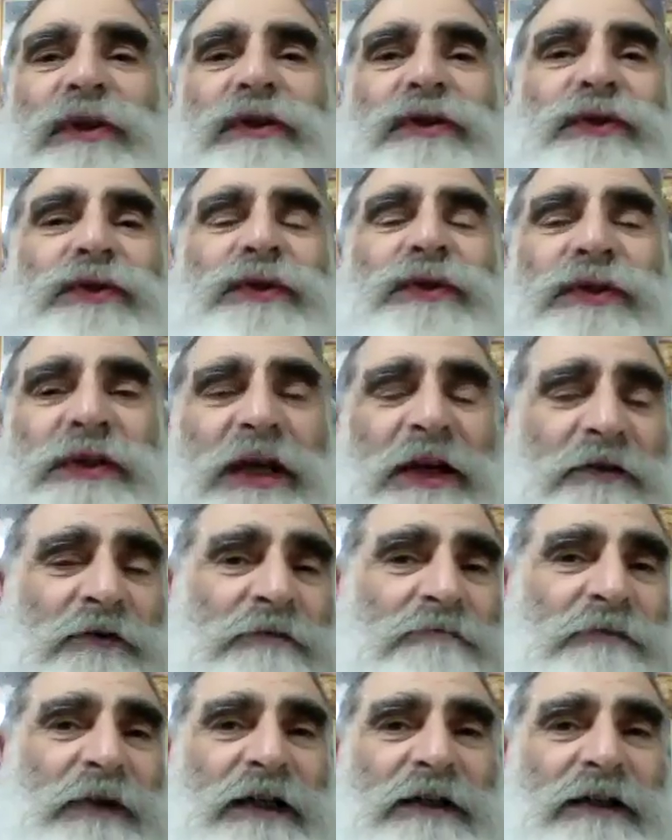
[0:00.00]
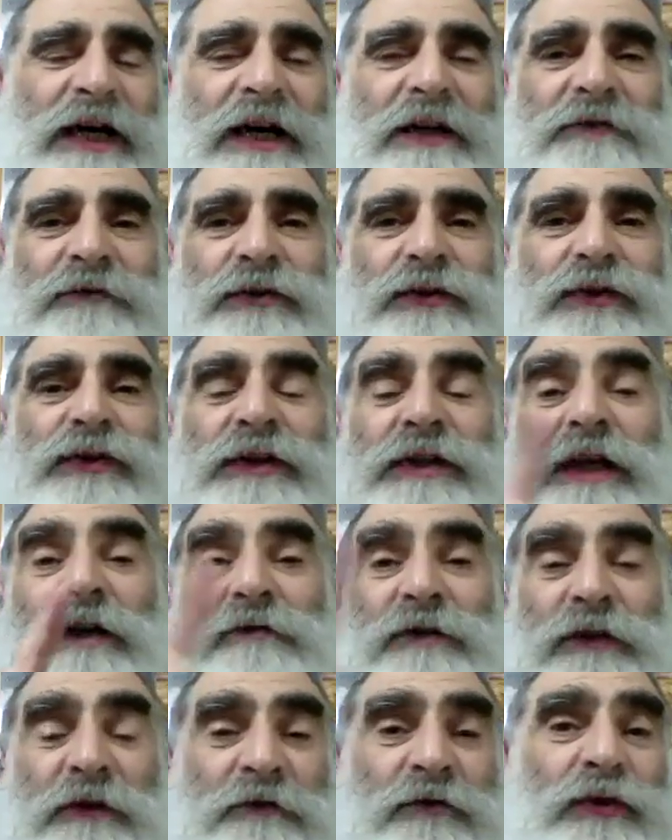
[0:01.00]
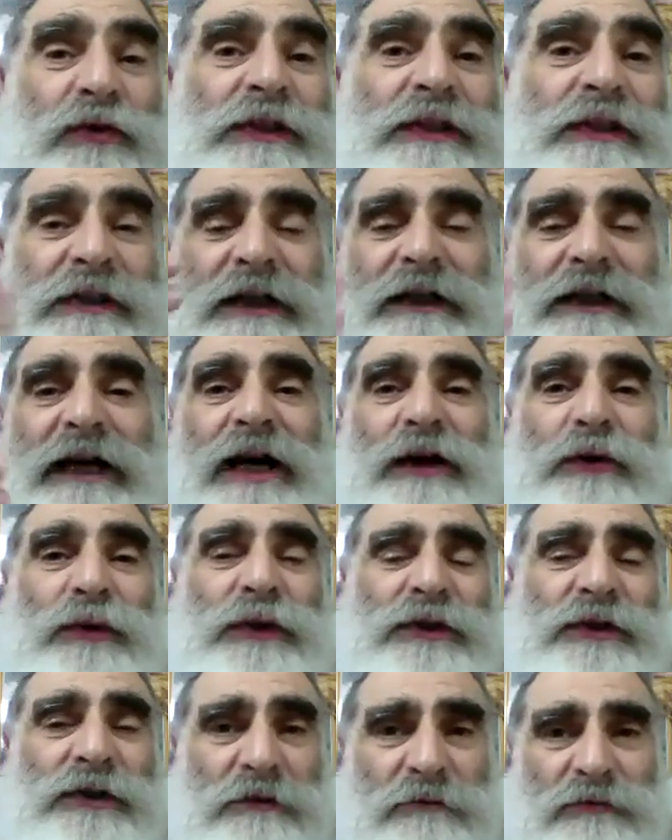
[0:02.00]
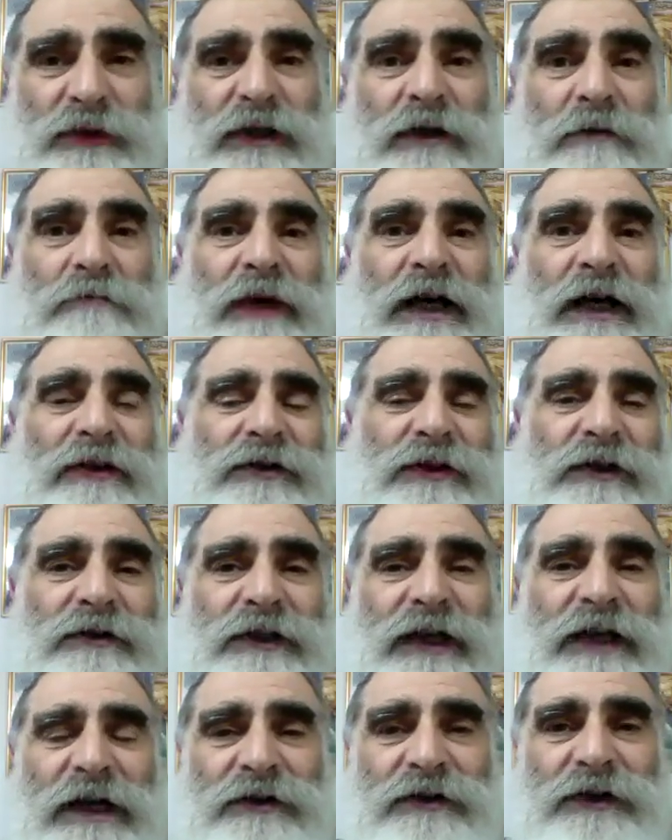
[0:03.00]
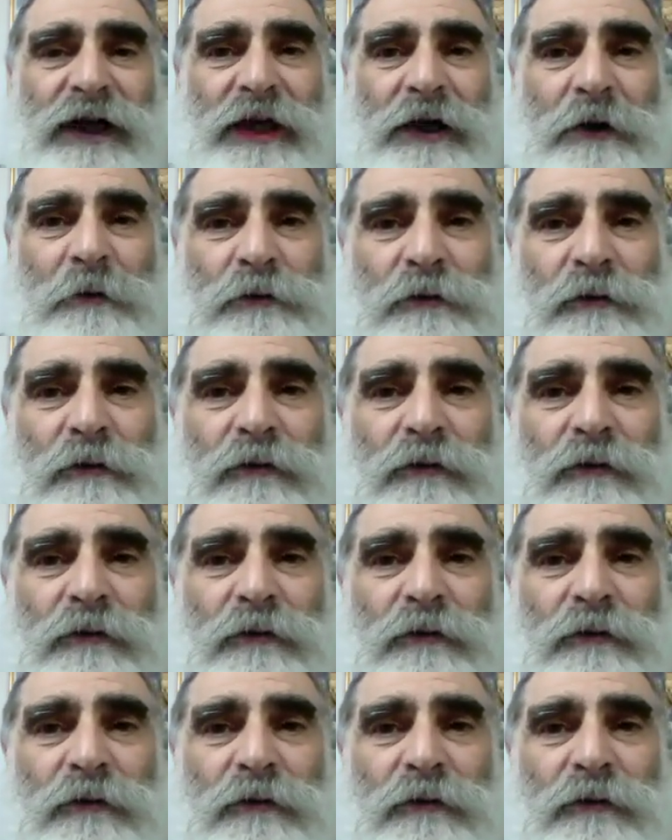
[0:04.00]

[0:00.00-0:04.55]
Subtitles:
you saved my life and you saved the force that I was commanding that day.